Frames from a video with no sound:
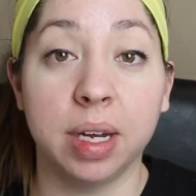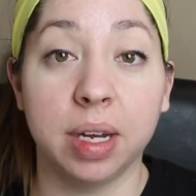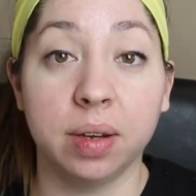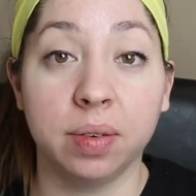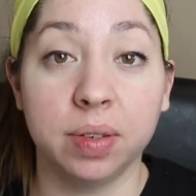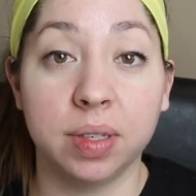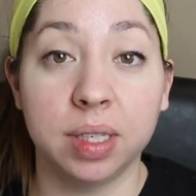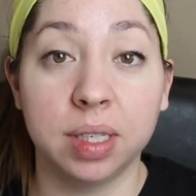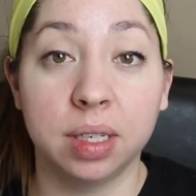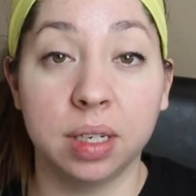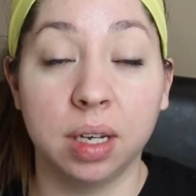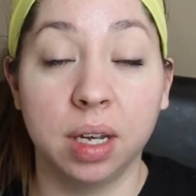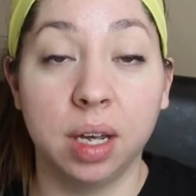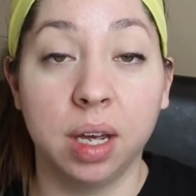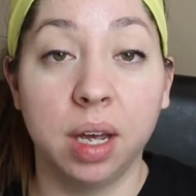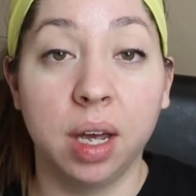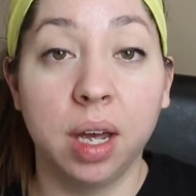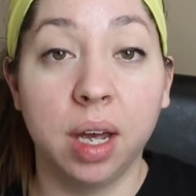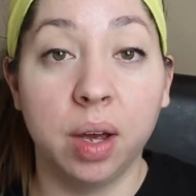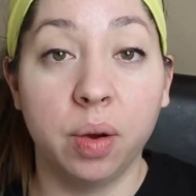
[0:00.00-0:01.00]
gifts
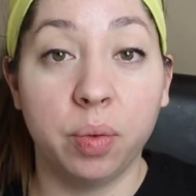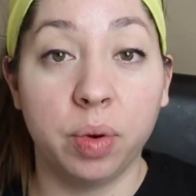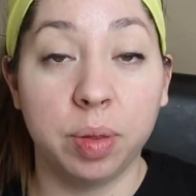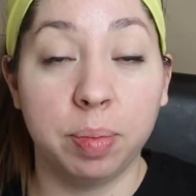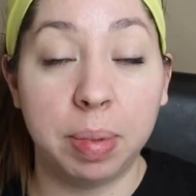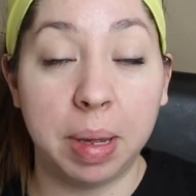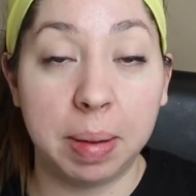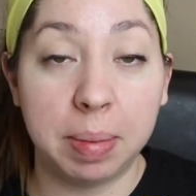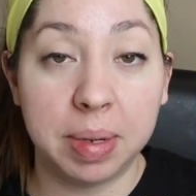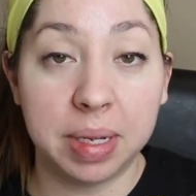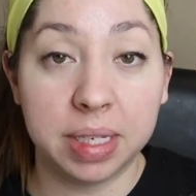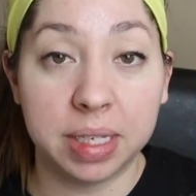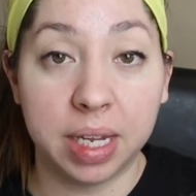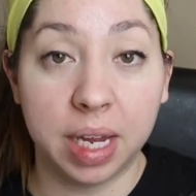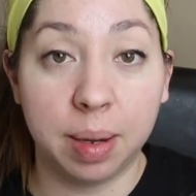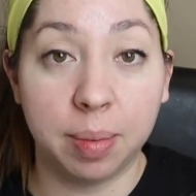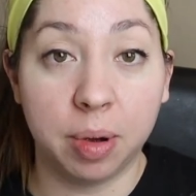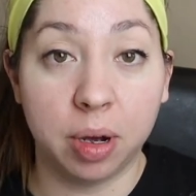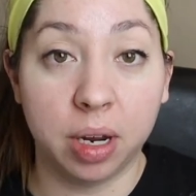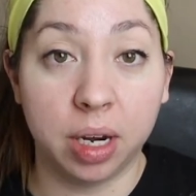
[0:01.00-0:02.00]
with baby's
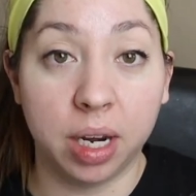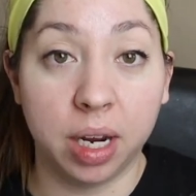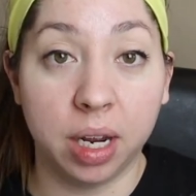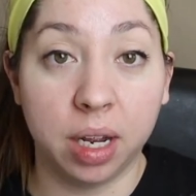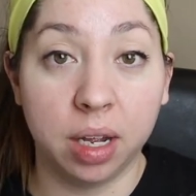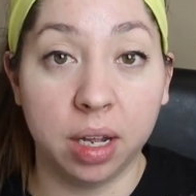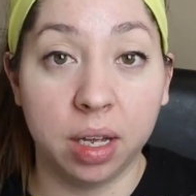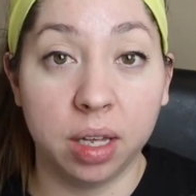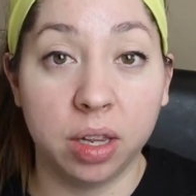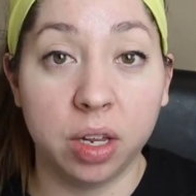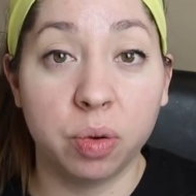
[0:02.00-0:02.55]
name on it.